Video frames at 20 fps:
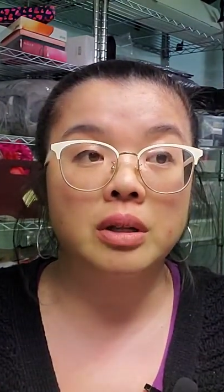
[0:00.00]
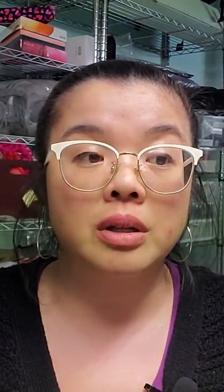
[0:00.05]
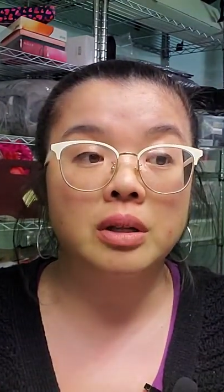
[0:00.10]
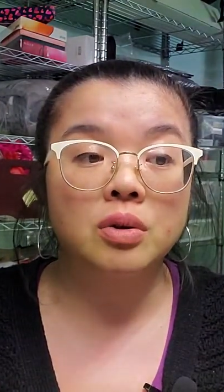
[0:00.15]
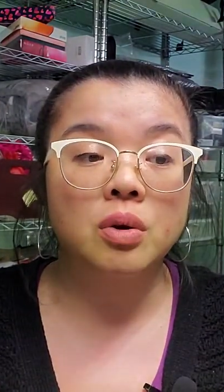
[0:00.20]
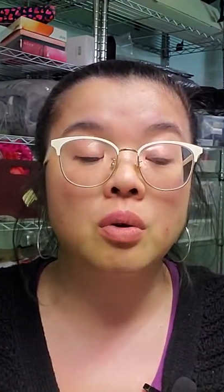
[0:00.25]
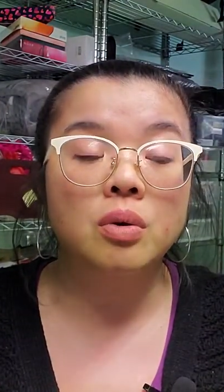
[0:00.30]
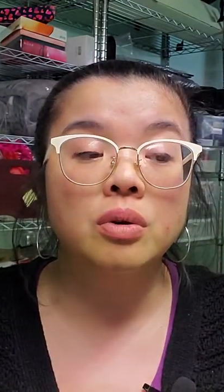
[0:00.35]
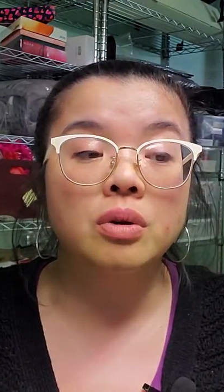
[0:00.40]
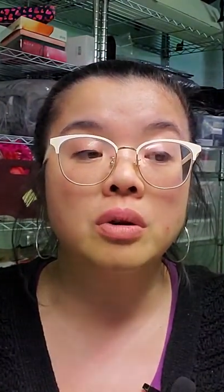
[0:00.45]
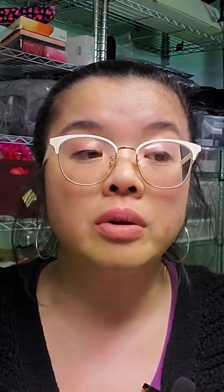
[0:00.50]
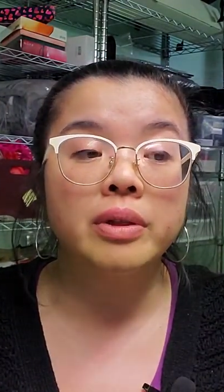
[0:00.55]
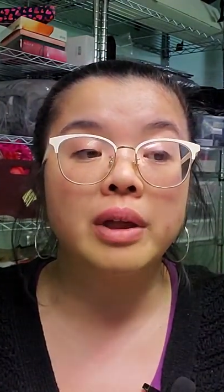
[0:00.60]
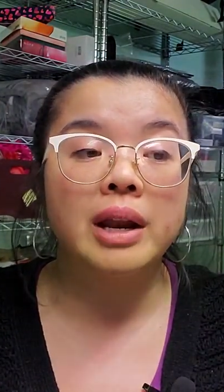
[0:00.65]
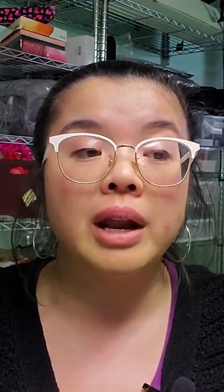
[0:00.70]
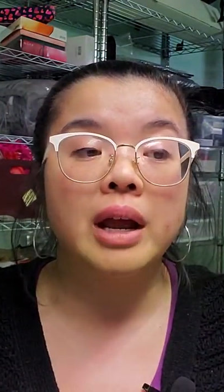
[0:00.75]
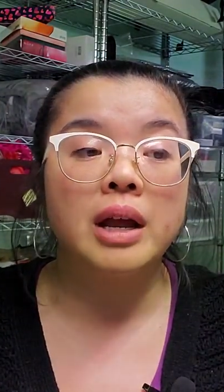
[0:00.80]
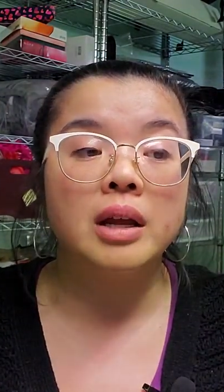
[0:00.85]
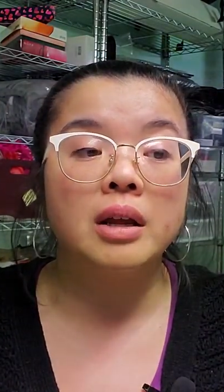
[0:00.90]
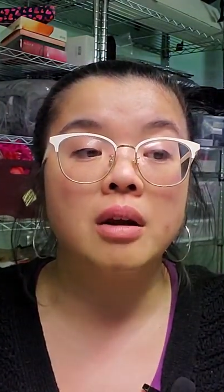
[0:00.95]
The total
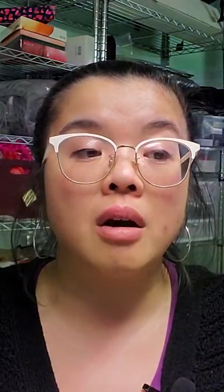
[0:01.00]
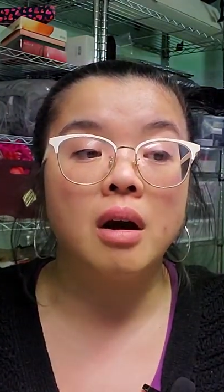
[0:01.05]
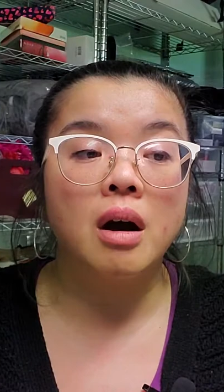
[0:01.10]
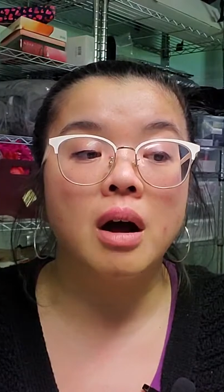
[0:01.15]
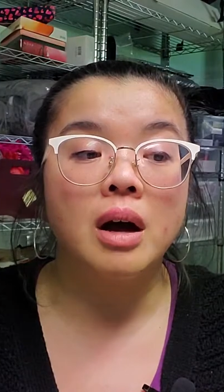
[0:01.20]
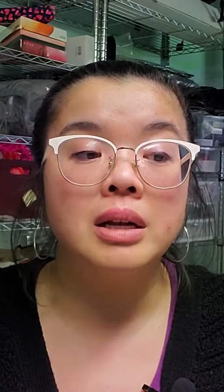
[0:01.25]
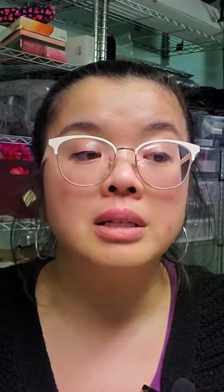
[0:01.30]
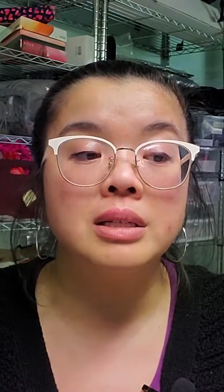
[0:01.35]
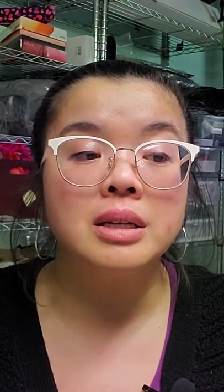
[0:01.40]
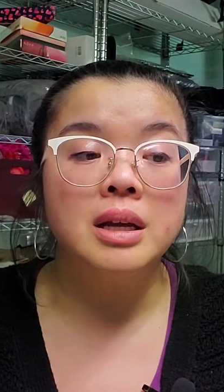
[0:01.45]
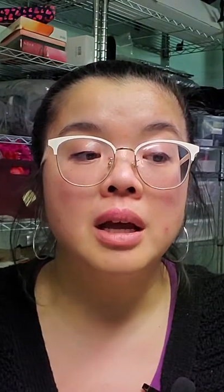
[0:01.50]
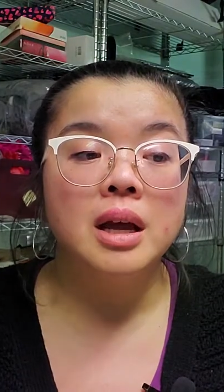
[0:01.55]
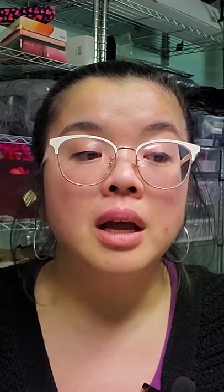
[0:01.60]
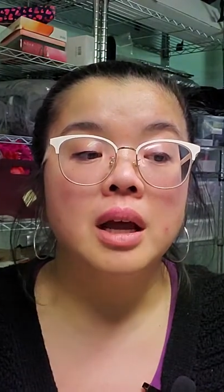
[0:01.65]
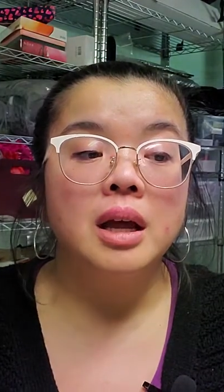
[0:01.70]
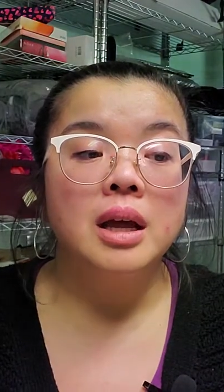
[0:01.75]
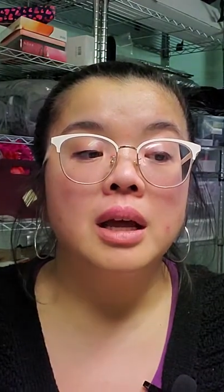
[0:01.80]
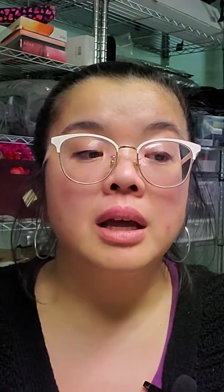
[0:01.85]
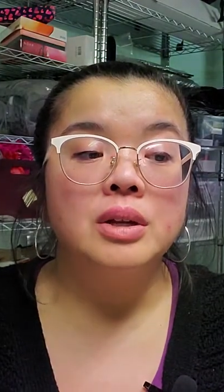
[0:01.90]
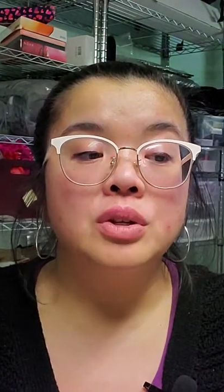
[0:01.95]
that I got
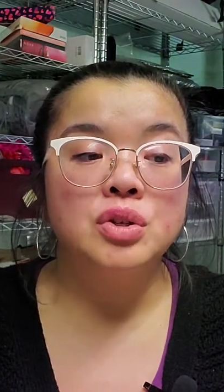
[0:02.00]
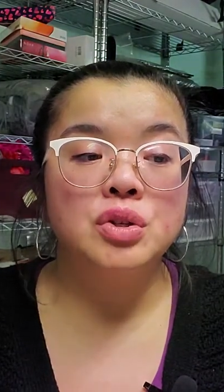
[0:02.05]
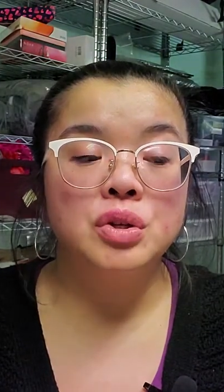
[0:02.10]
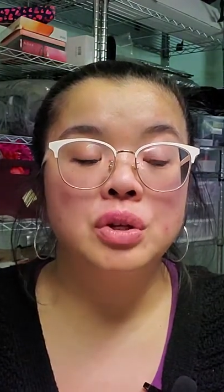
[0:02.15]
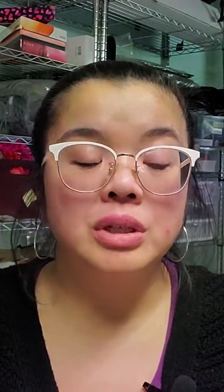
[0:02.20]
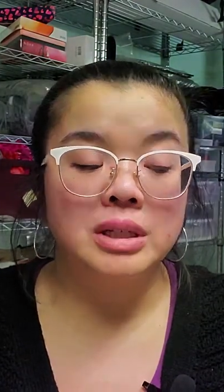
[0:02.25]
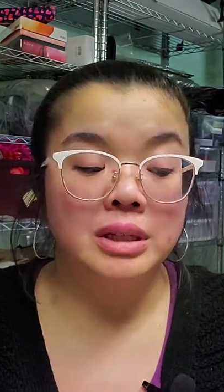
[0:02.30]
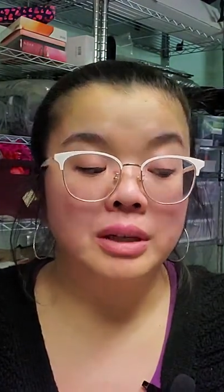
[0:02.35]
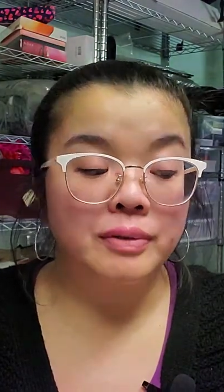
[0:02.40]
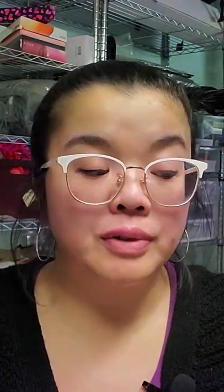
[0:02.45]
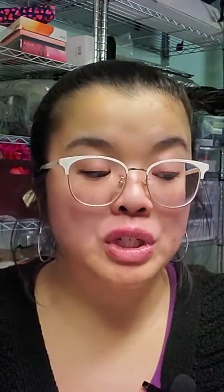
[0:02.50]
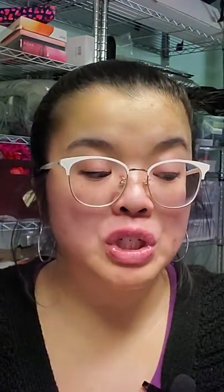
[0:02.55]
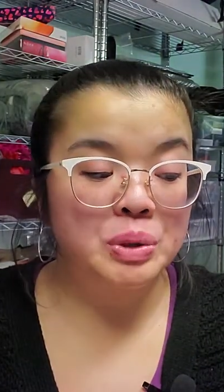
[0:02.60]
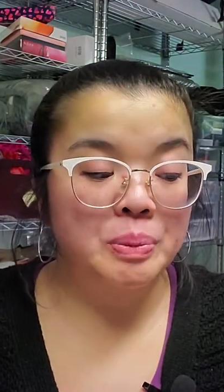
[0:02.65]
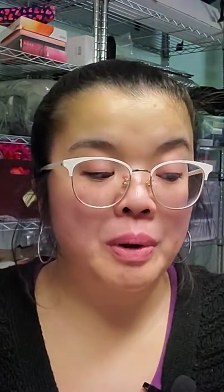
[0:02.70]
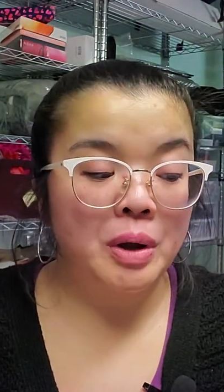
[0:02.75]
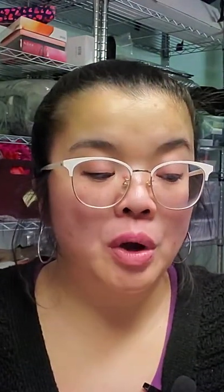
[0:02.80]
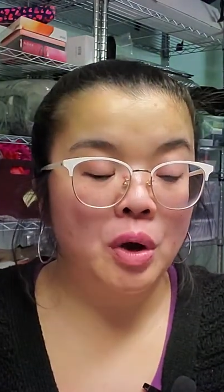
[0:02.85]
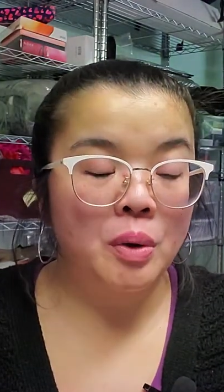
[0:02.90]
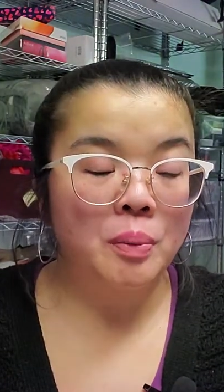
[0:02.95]
to delivered to
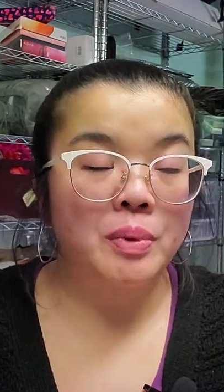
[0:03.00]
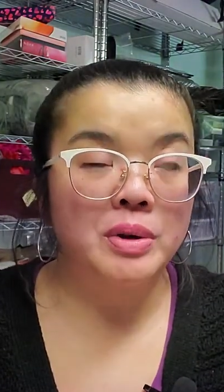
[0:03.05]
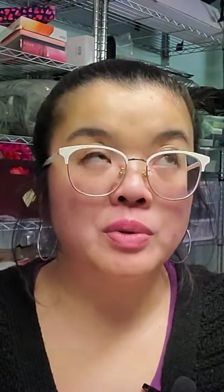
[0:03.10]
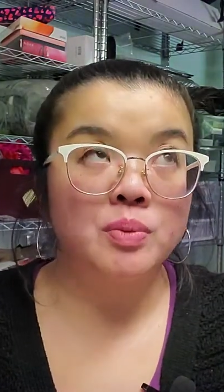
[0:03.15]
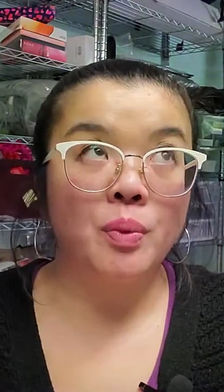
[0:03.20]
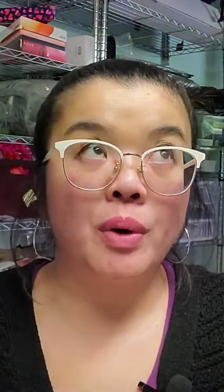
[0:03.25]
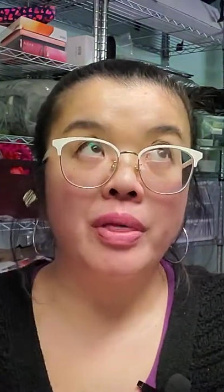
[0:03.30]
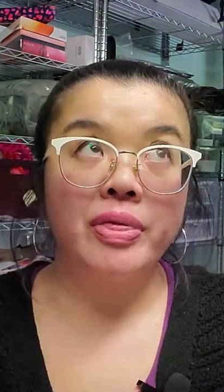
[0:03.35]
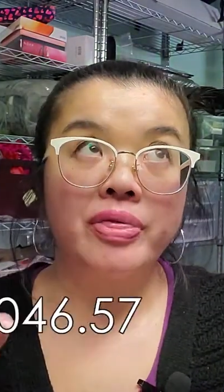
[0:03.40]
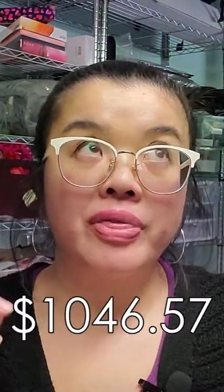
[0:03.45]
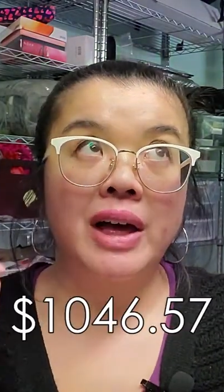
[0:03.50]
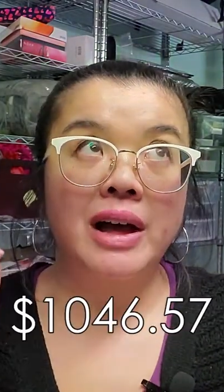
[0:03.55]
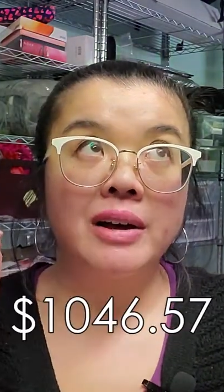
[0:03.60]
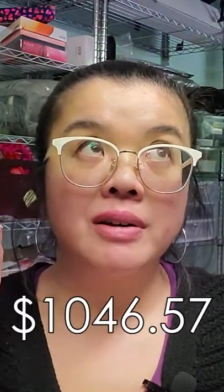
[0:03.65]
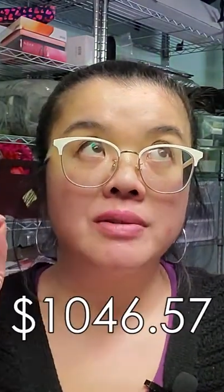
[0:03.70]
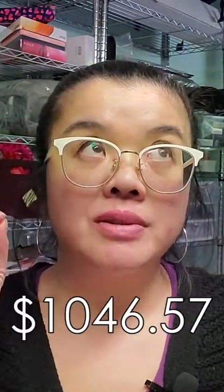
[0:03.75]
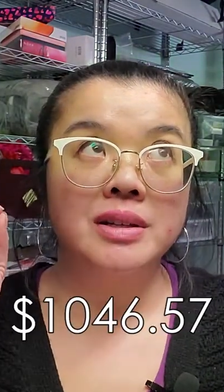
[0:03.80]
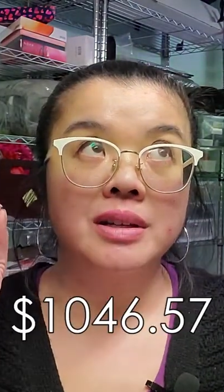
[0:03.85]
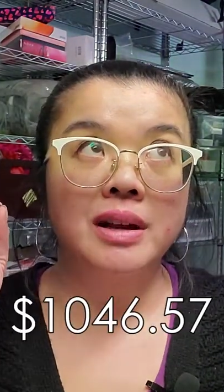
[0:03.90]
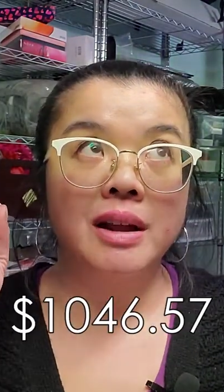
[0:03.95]
my home was one
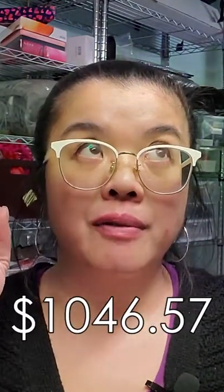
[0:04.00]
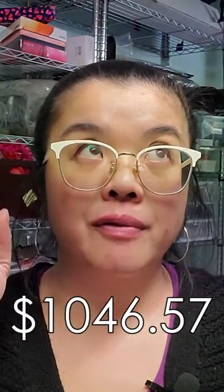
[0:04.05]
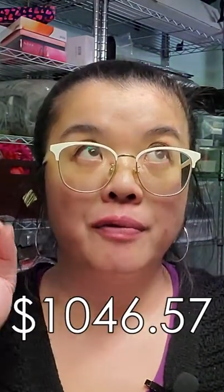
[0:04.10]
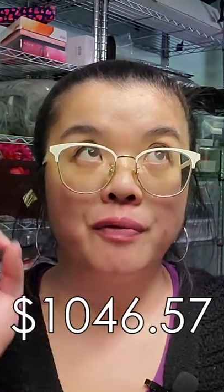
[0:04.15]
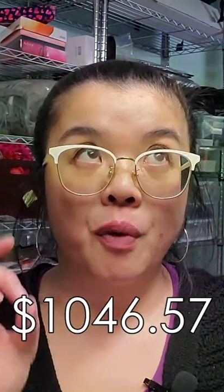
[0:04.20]
thousand